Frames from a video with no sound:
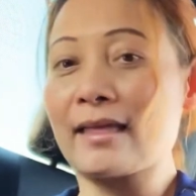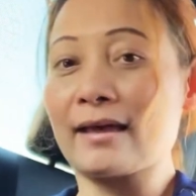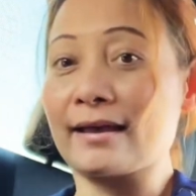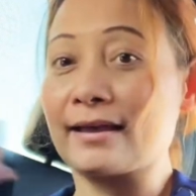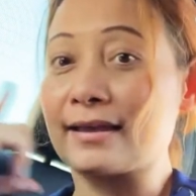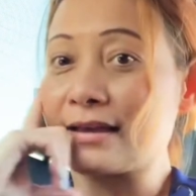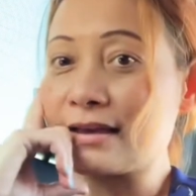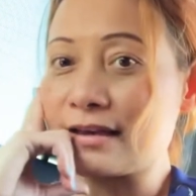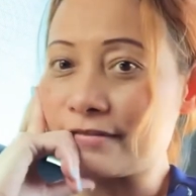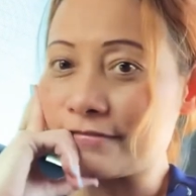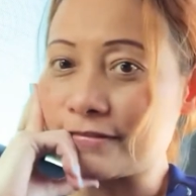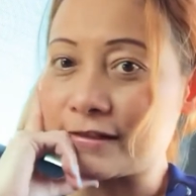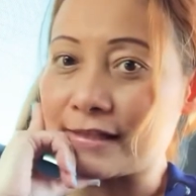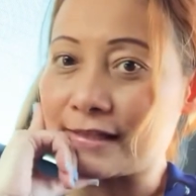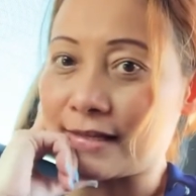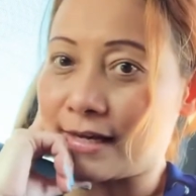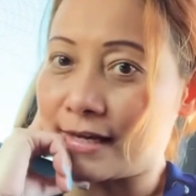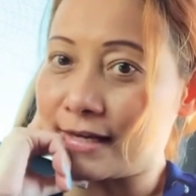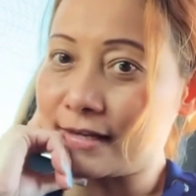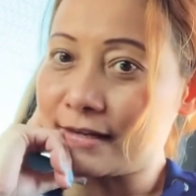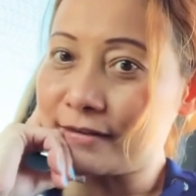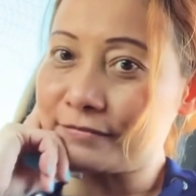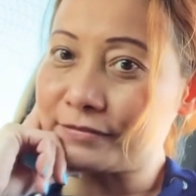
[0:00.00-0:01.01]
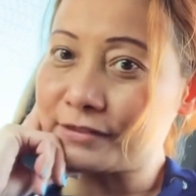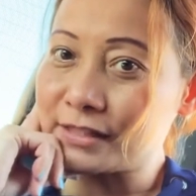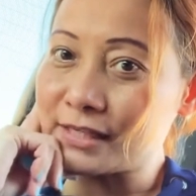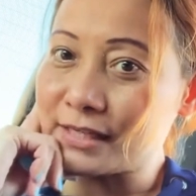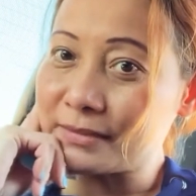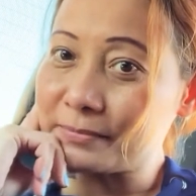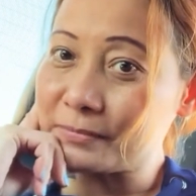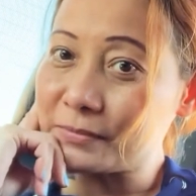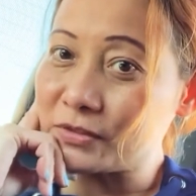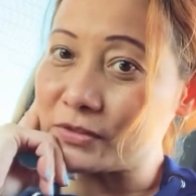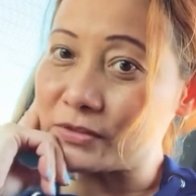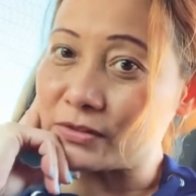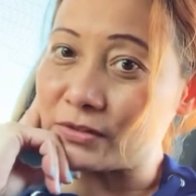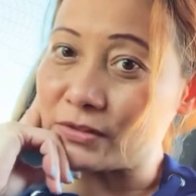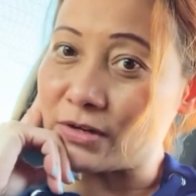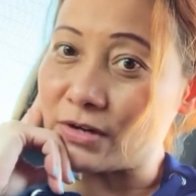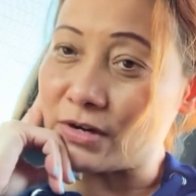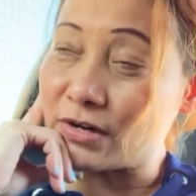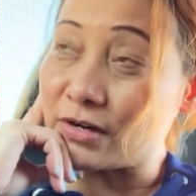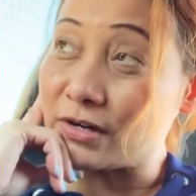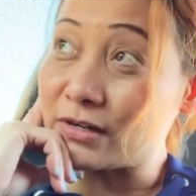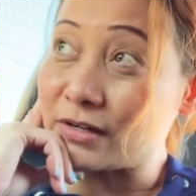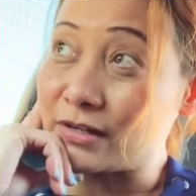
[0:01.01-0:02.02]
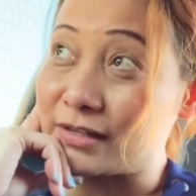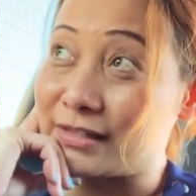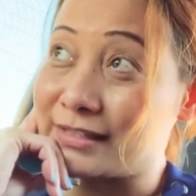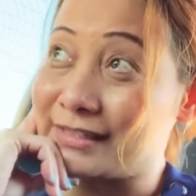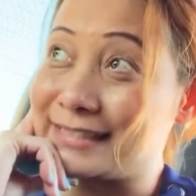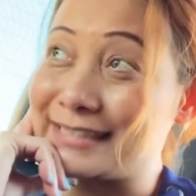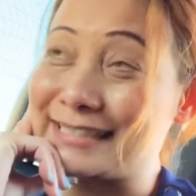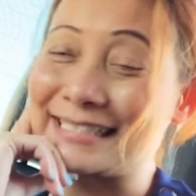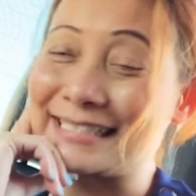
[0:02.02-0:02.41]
I have a lot of time to talk.